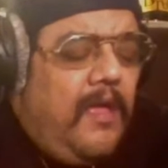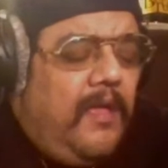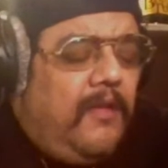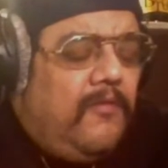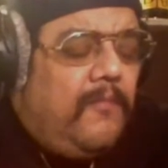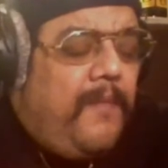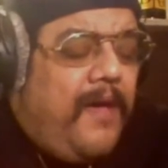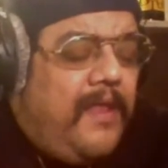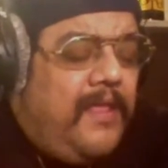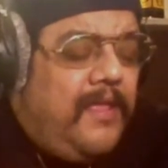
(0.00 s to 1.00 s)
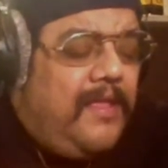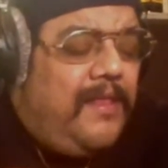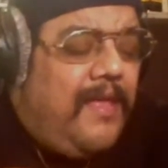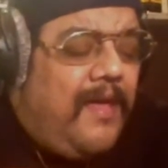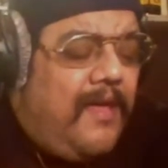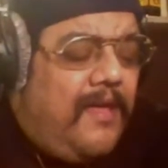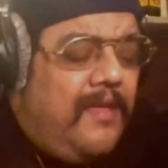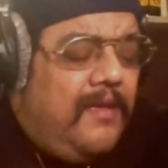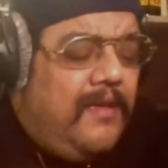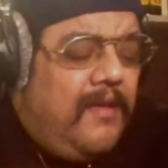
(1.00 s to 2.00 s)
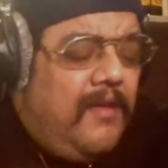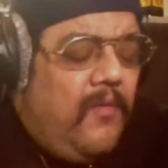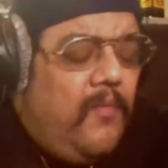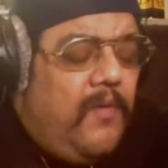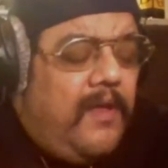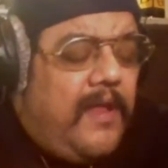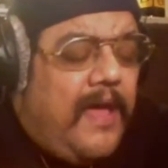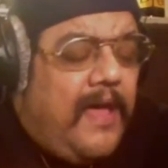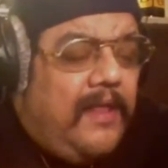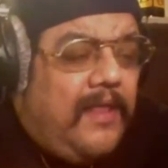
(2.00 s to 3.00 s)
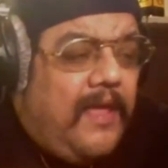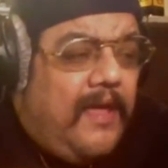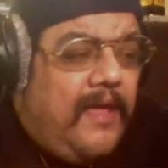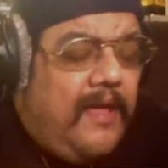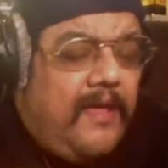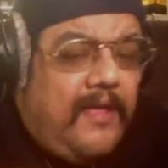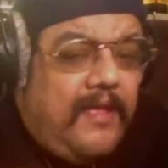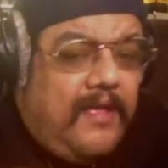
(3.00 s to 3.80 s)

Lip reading: Ain't nobody like what I like.